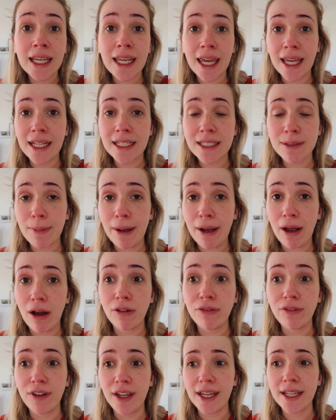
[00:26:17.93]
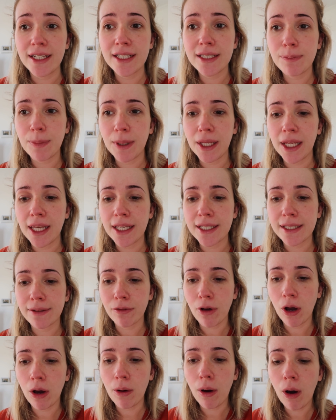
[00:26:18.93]
get into my office because
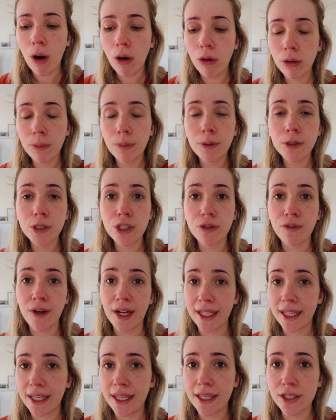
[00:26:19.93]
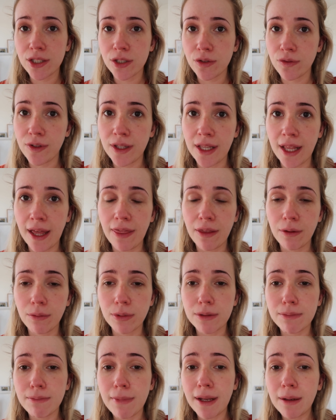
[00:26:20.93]
I've got a whole bunch of IKEA stuff in there
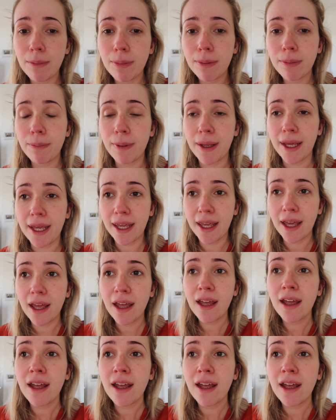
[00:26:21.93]
that was meant to be